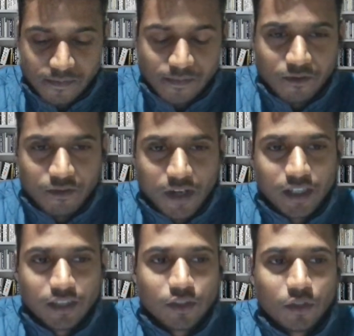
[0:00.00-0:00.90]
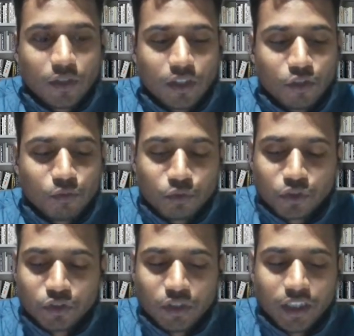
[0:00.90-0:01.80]
Faraday's law work on
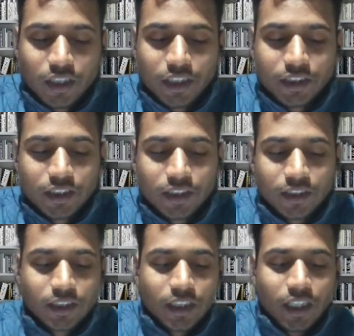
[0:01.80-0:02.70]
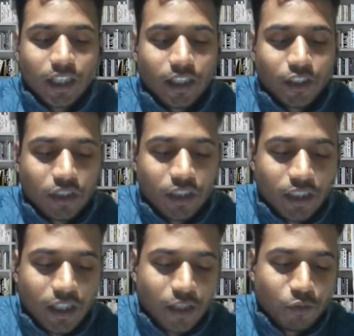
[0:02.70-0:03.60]
mutual induction,
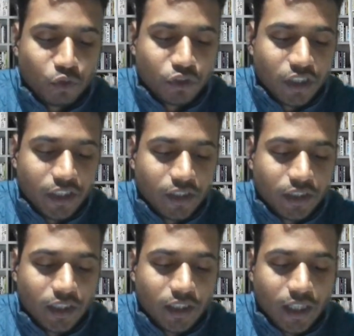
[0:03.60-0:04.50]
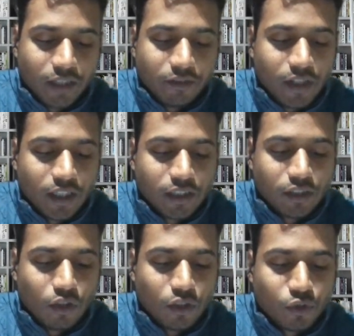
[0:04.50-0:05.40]
and Faraday's law
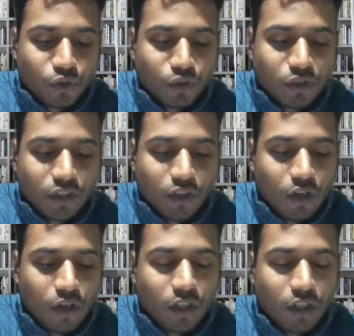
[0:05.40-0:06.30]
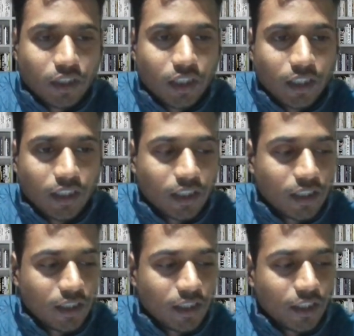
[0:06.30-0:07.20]
also used in all the
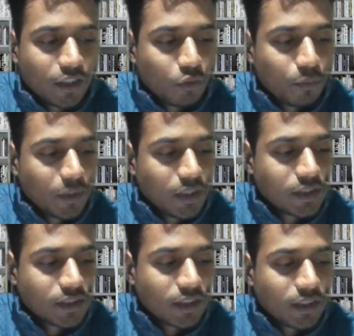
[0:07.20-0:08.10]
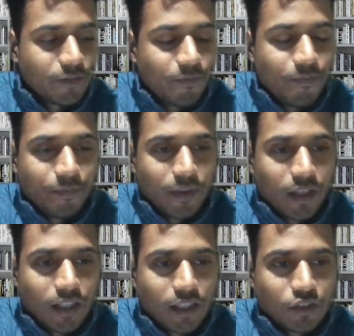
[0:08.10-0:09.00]
equipments.
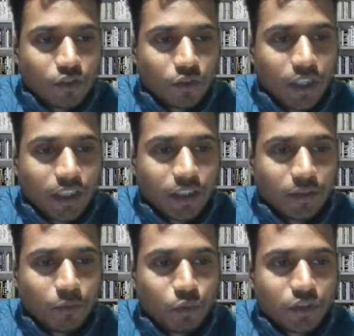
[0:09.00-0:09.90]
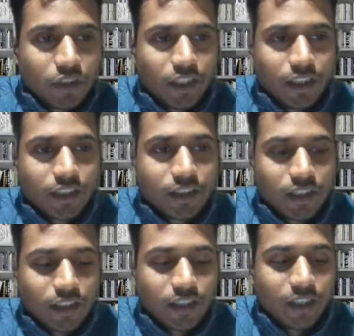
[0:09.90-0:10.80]
So I think mutual induction
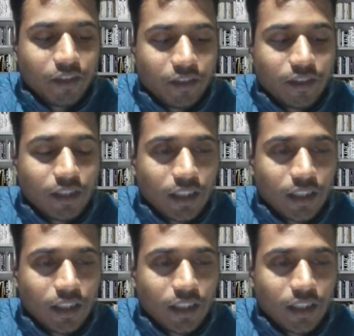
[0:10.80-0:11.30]
is everywhere, no?